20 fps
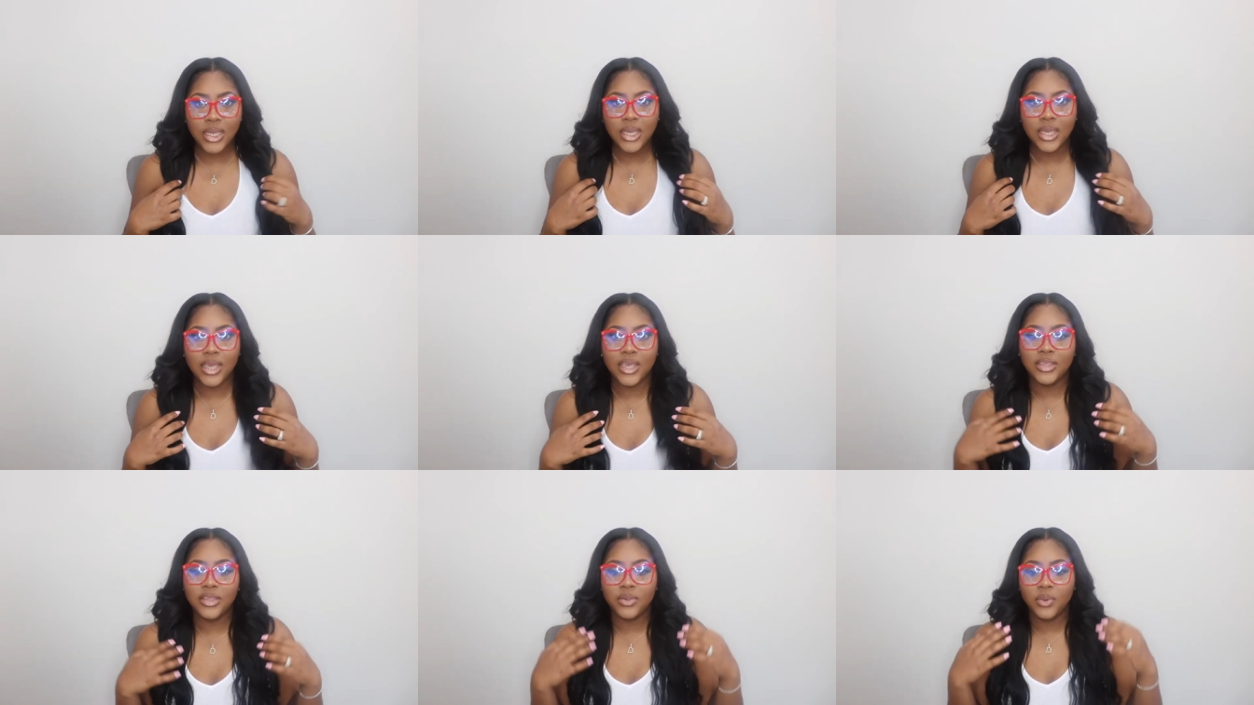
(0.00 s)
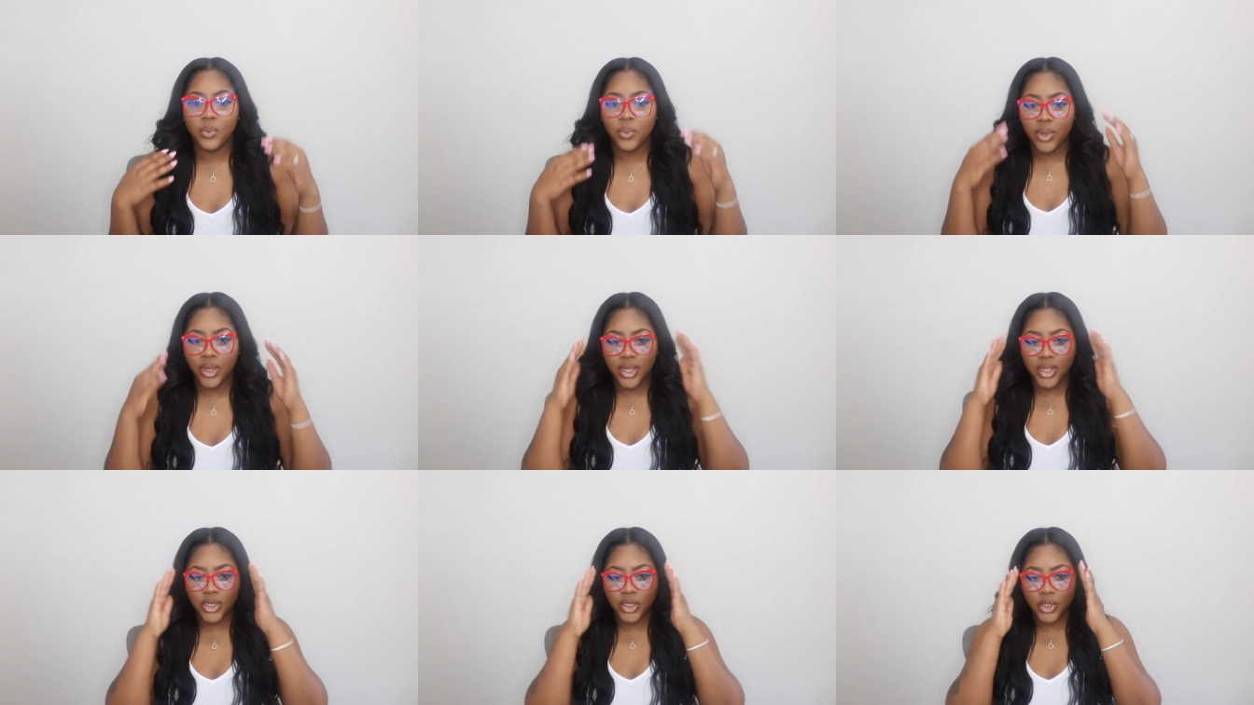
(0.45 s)
and some
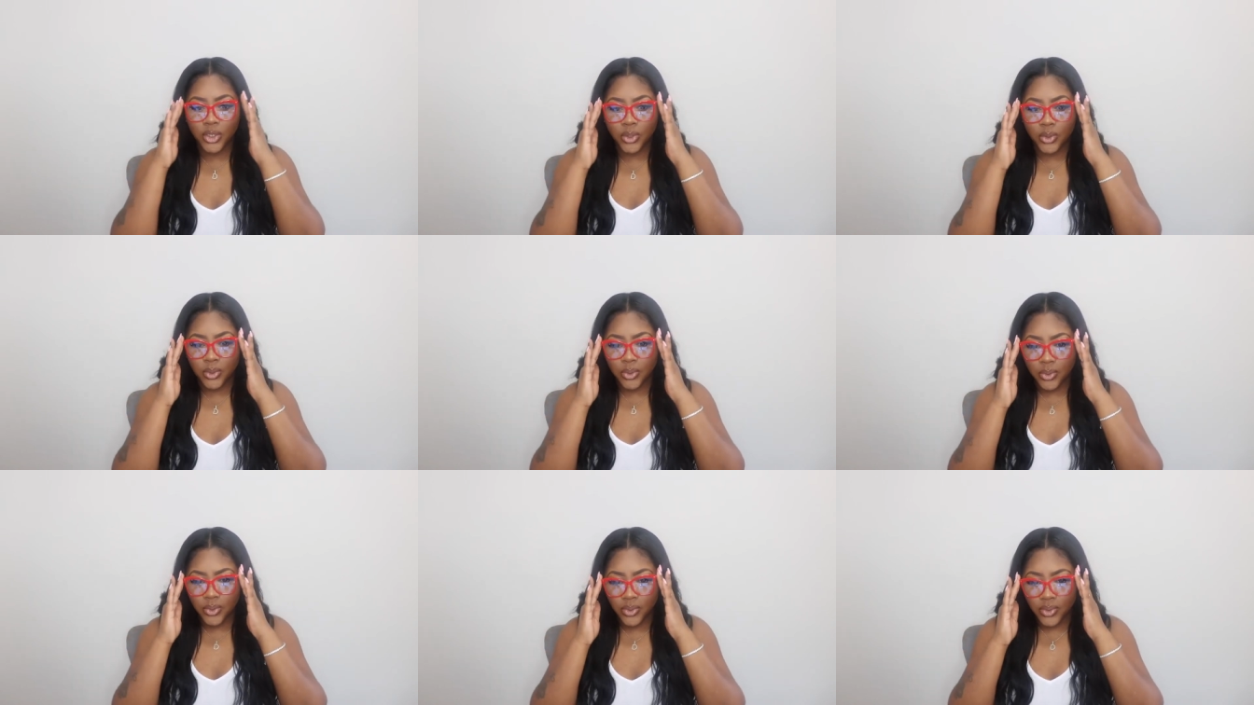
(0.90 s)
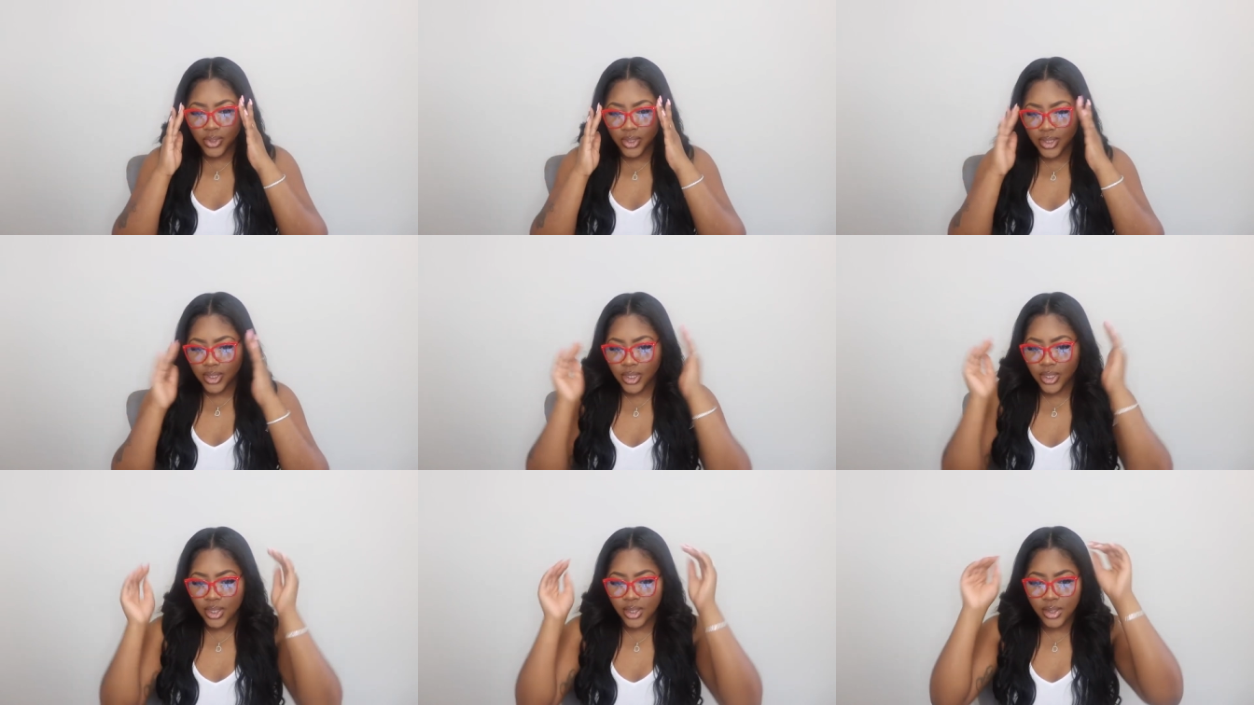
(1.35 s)
red shoes
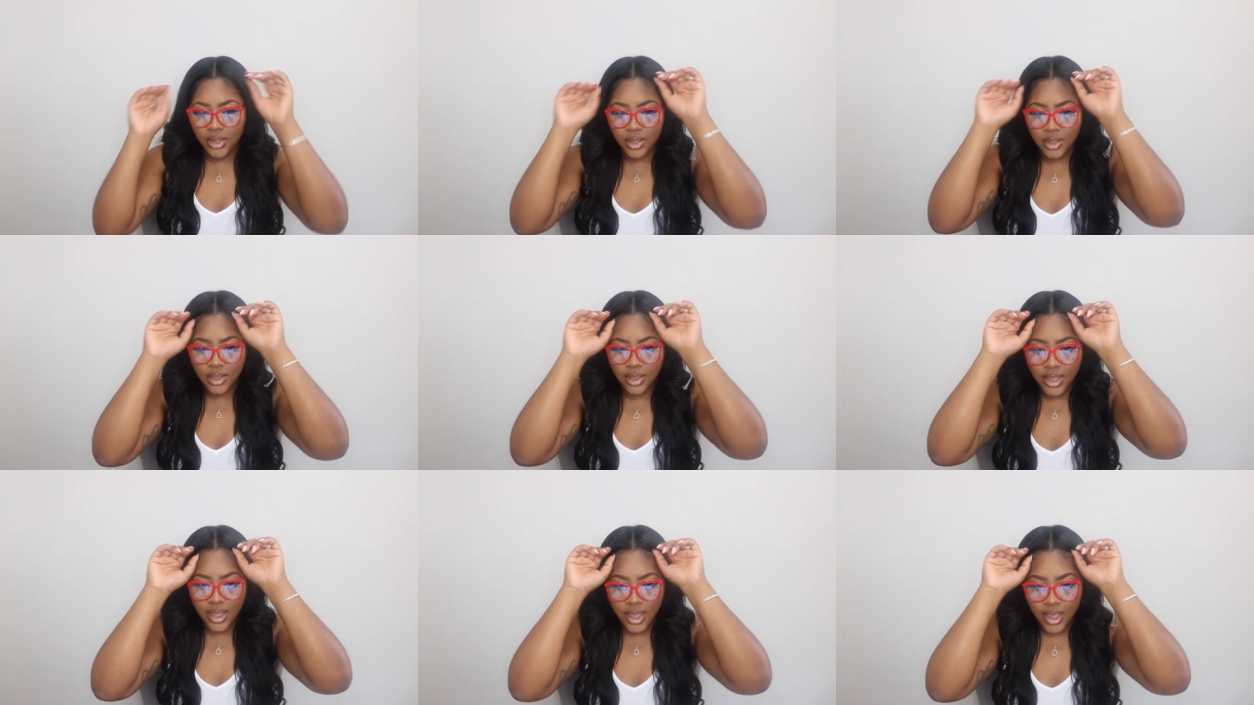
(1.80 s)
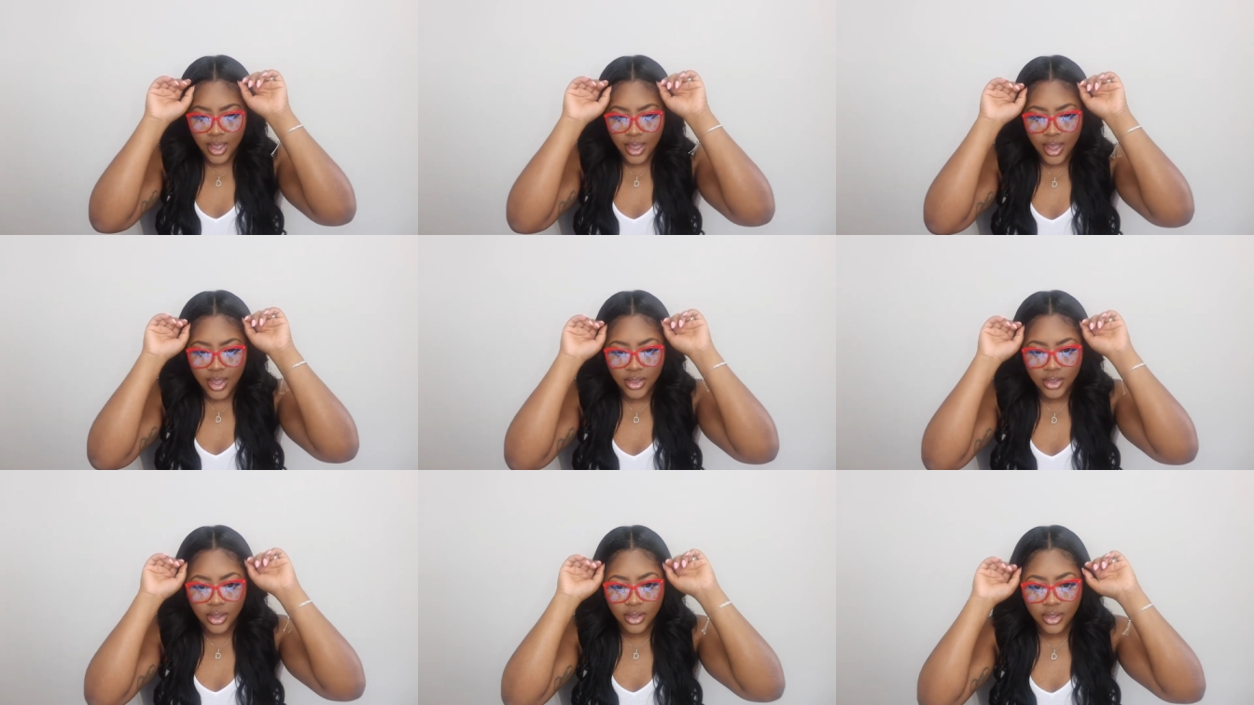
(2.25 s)
that
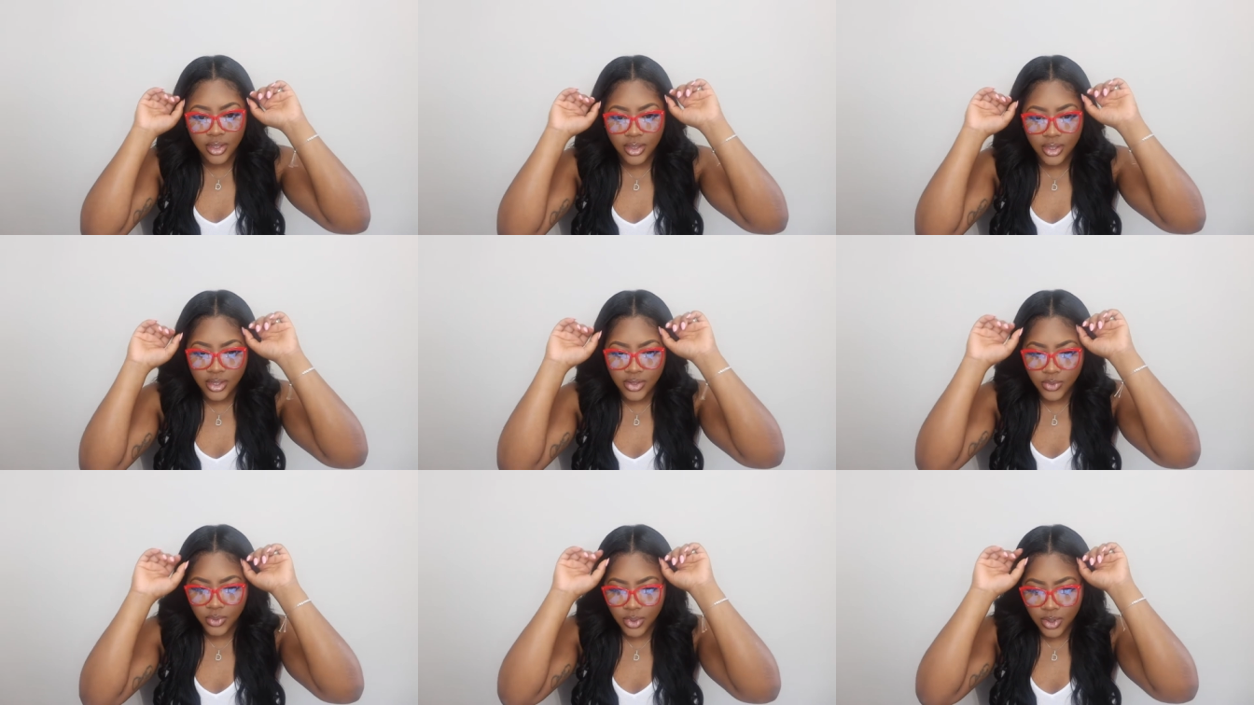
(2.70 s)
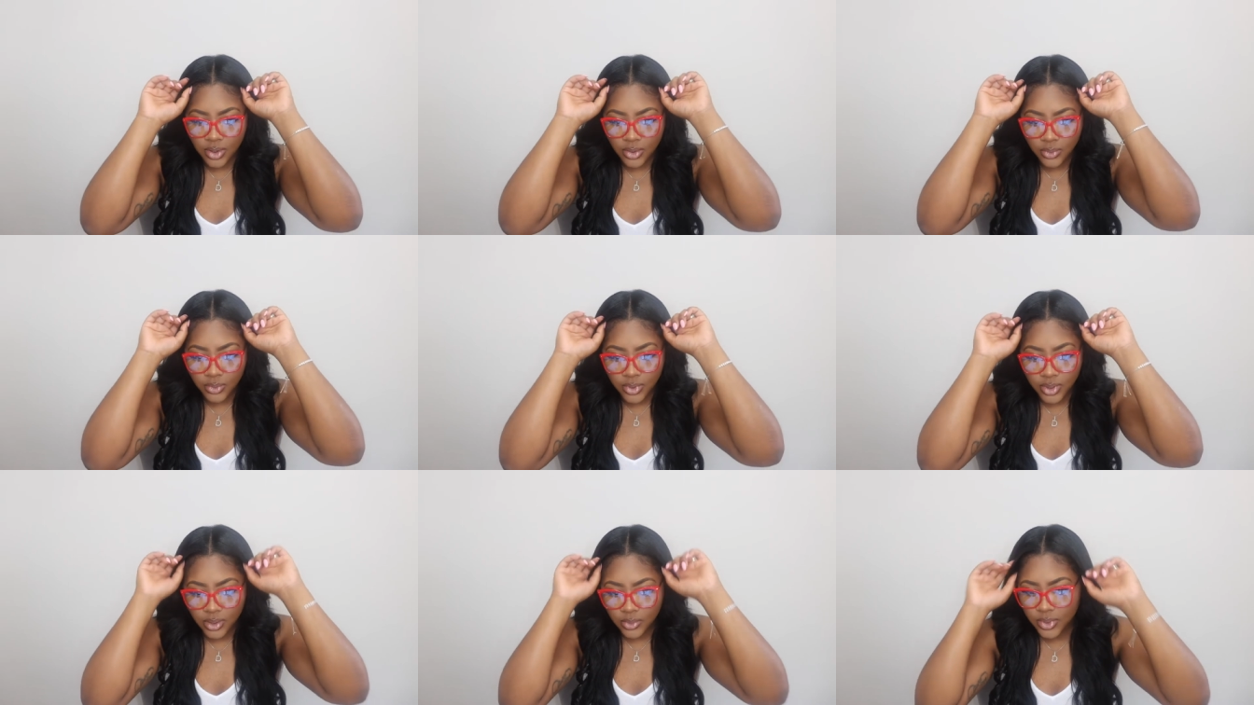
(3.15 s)
I thought that these would go
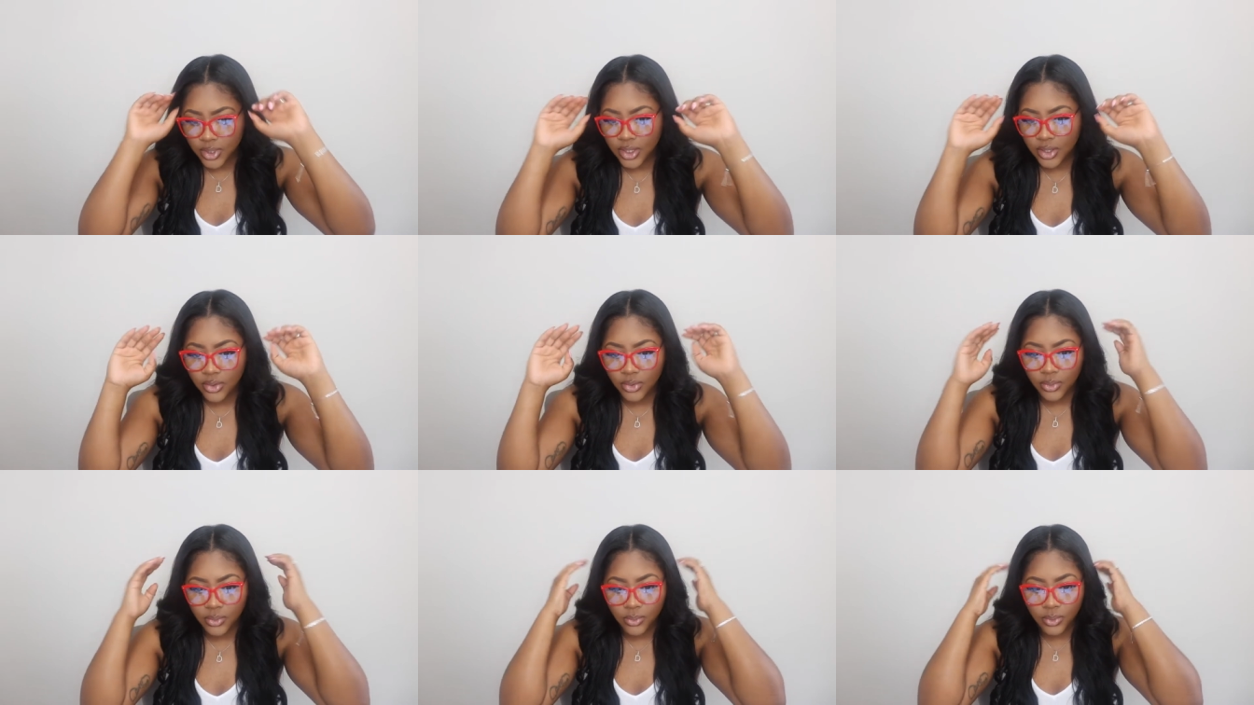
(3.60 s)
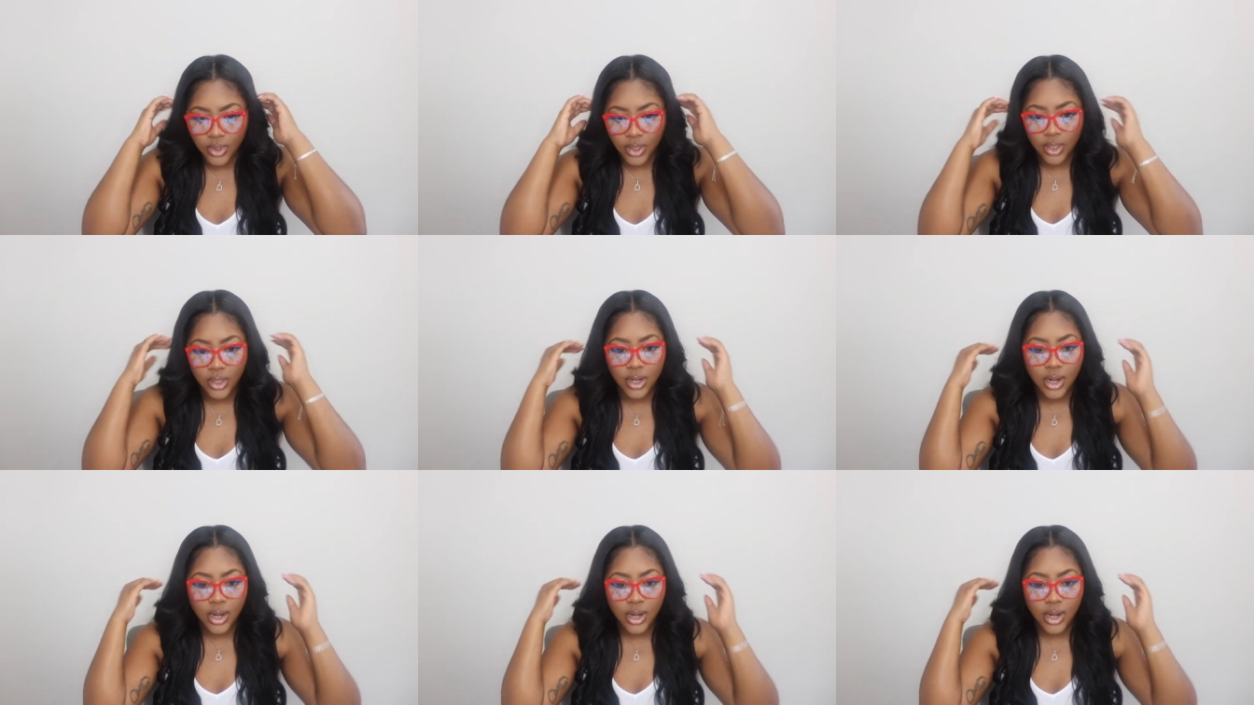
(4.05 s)
really, really cute with.